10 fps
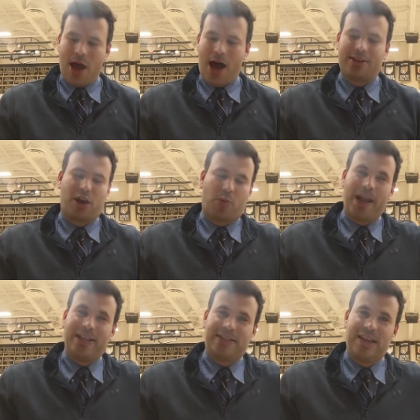uh, the
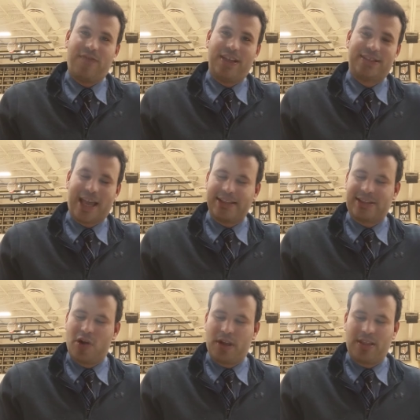great defense
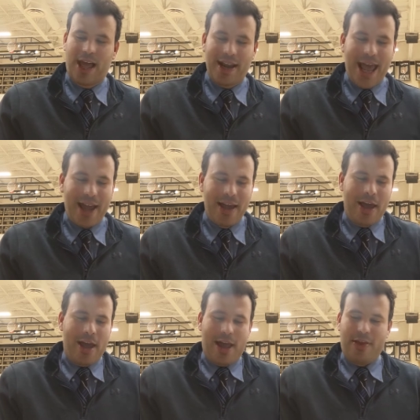against Logan Lendak.
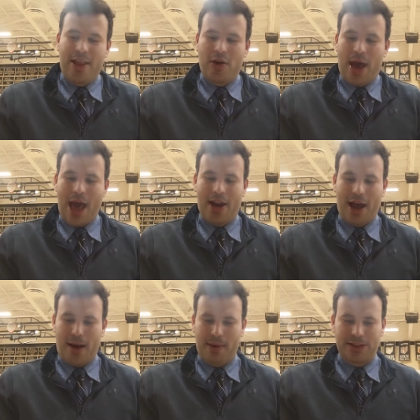And then you had,
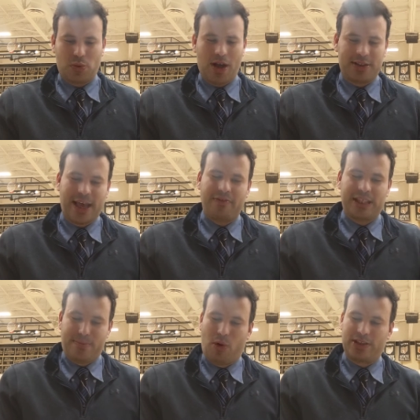um, as well,
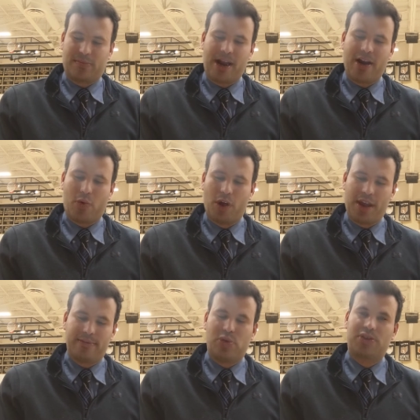17 points from Ericq
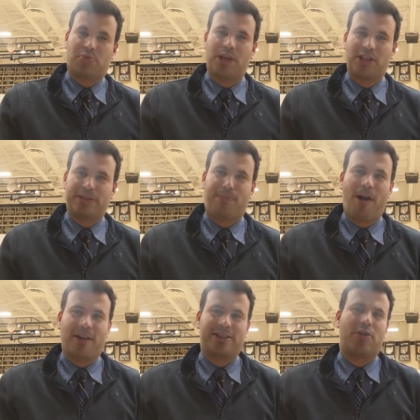Williams, who was a real
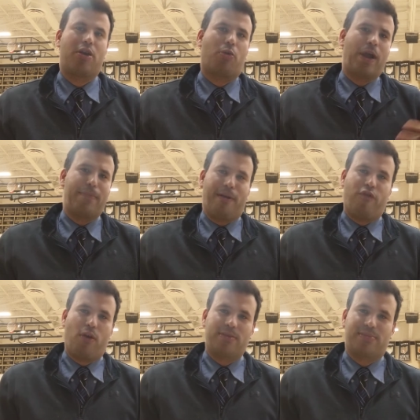spark. So a great
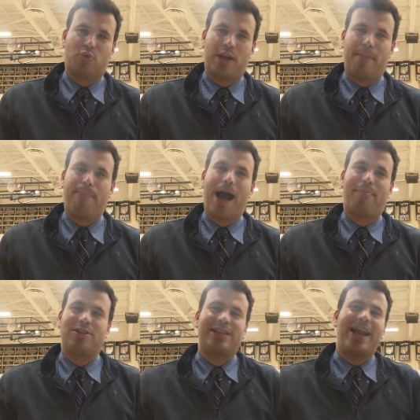performance from the Windham
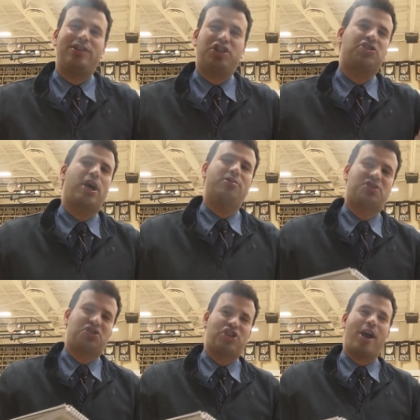Bombers. And it just goes
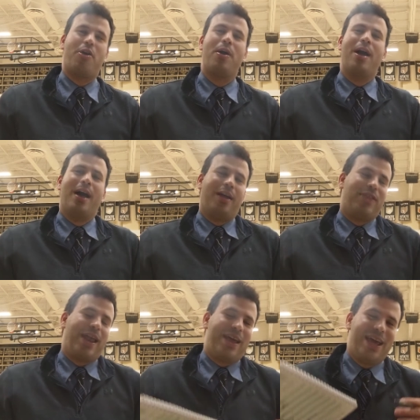to show
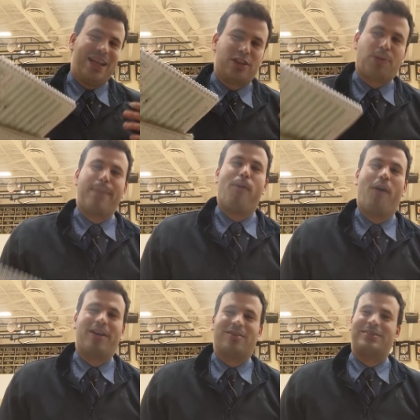that hitting three
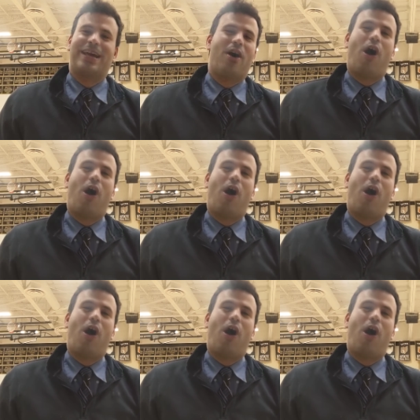pointers and